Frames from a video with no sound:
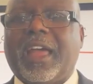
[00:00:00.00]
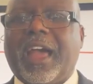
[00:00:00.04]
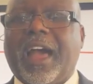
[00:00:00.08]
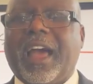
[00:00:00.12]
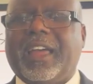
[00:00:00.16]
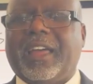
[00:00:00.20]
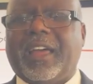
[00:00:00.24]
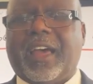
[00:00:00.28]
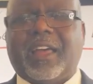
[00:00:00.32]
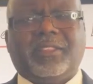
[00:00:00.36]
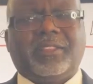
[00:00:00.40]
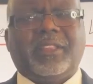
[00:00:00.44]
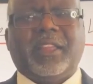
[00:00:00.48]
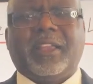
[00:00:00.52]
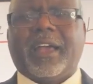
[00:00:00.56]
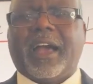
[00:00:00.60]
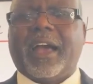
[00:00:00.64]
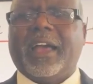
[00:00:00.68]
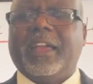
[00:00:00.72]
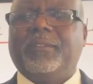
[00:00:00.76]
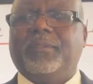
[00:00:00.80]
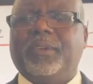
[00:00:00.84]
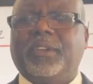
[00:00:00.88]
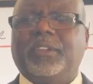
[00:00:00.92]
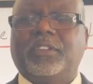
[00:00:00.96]
I think
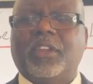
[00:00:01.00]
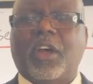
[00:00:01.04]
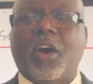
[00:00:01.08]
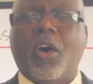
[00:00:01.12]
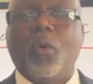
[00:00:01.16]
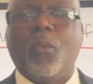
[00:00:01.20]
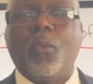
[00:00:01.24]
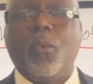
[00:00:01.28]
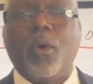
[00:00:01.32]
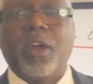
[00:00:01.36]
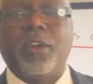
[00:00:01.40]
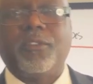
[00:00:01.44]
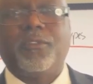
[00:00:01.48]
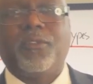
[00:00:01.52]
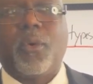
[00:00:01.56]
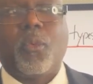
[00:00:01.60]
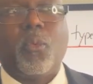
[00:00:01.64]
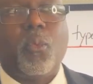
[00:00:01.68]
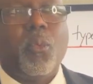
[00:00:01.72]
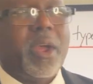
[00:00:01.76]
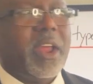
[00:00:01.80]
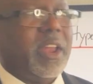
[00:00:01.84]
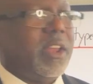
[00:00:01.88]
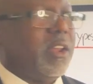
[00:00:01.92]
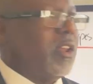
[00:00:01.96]
I even saw one for
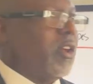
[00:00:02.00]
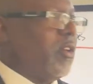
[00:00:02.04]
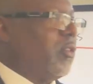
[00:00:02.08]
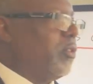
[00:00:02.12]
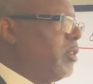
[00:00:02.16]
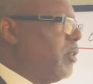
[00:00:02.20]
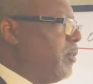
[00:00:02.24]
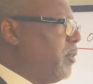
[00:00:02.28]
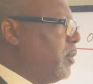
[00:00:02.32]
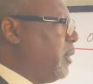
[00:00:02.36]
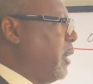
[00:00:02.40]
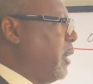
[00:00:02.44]
windows. It was